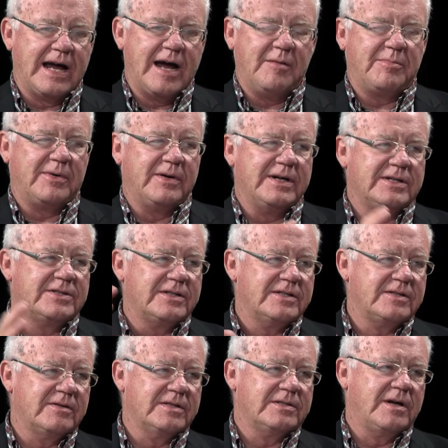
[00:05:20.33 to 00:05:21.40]
operations,
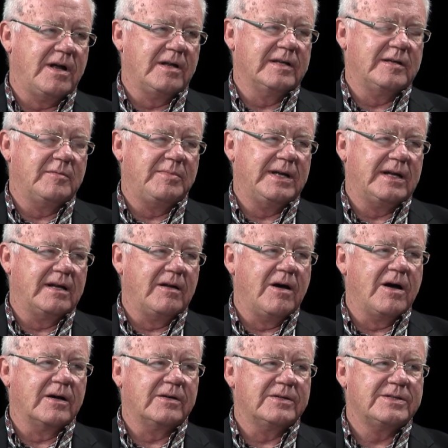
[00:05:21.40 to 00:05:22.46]
so it's all independent
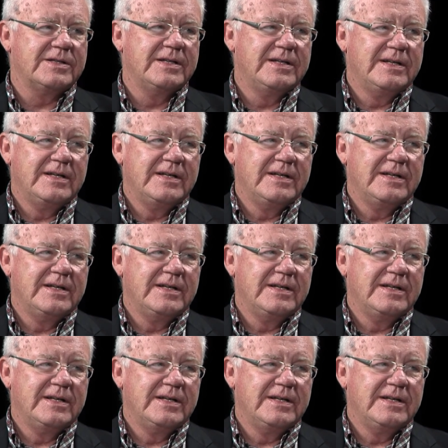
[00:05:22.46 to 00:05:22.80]
loggers.